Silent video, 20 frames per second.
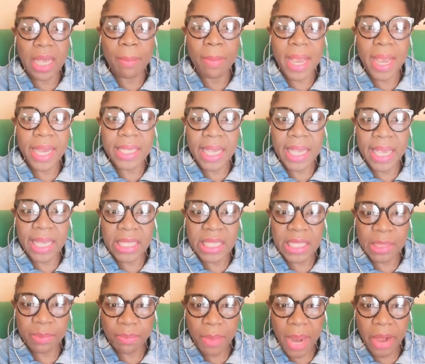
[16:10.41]
Am I
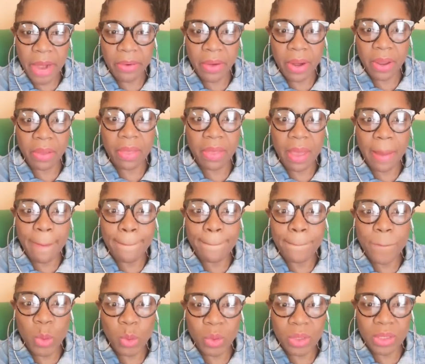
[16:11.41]
inspiring
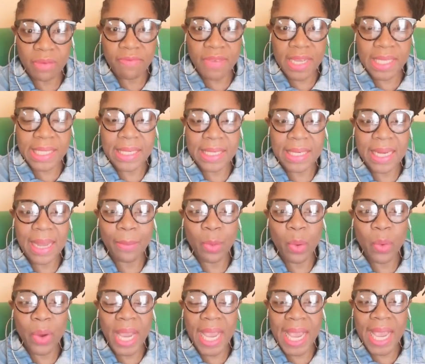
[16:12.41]
them, motivating them,
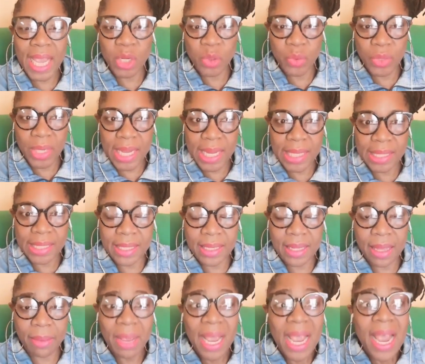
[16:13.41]
or educating
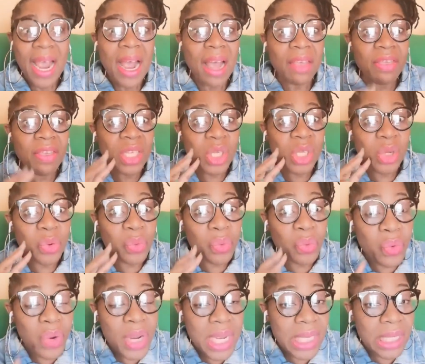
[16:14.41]
them? And there's a
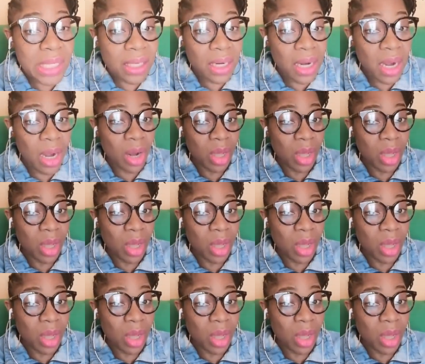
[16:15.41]
reason um,